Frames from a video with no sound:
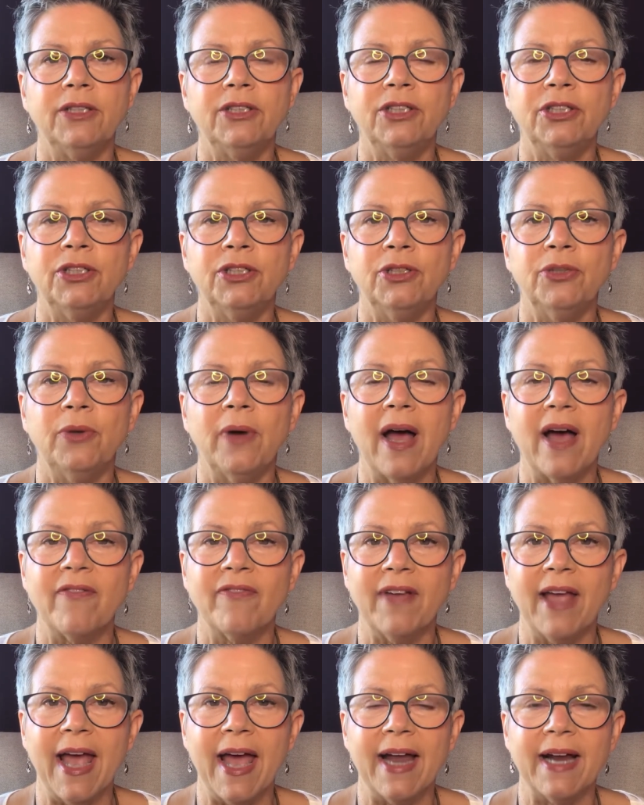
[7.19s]
to
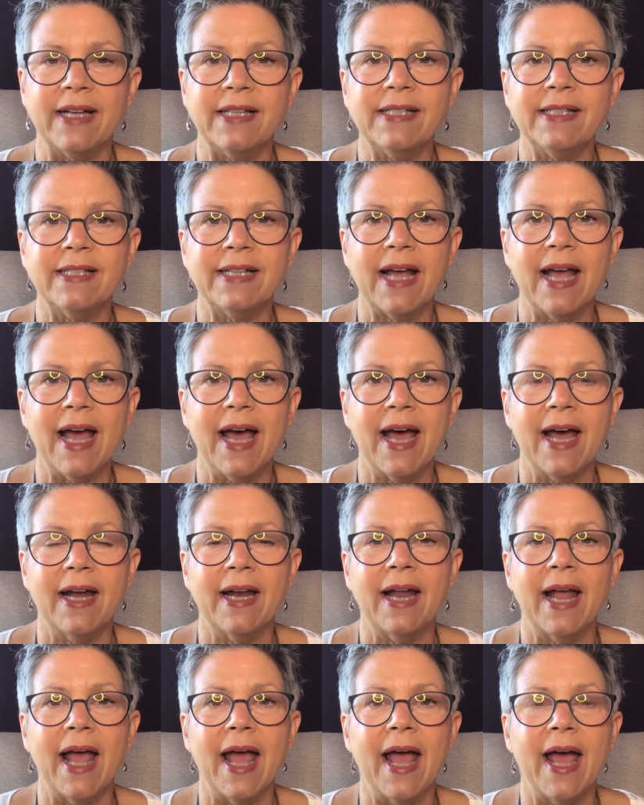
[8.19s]

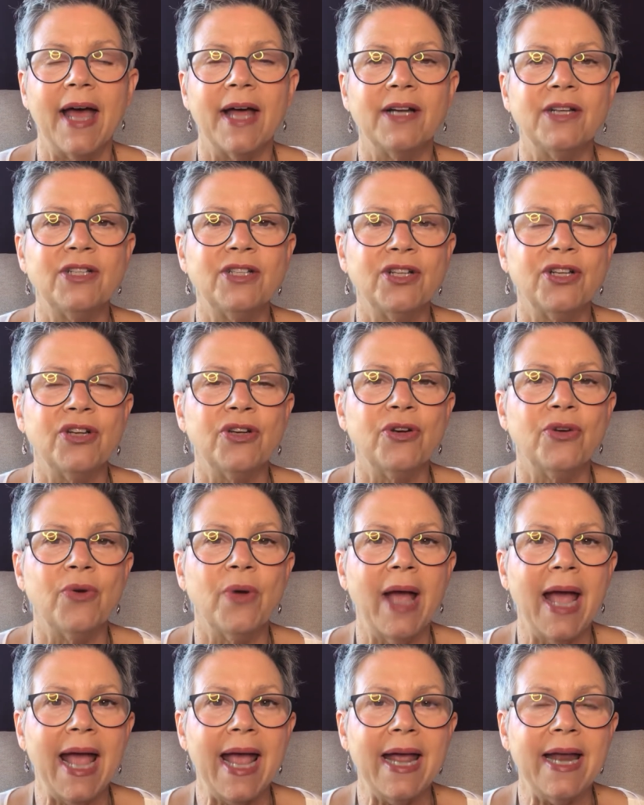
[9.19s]
Afghanistan and to
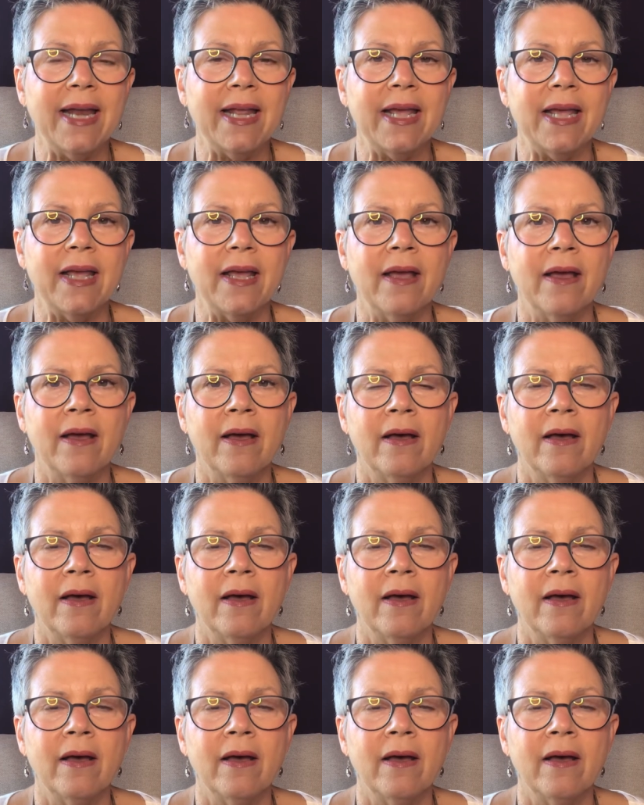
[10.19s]
Haiti,